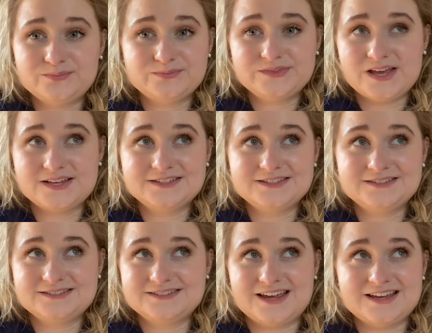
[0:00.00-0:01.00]
takes
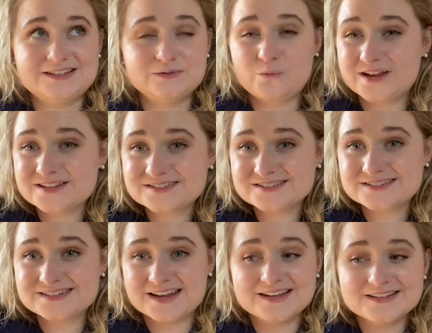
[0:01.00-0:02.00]
some wins,
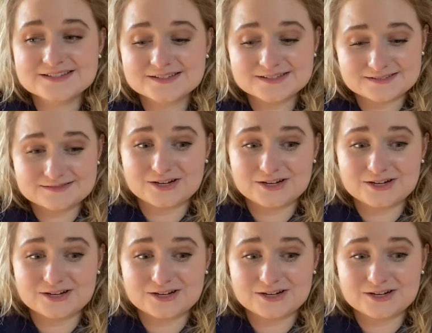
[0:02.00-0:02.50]
takes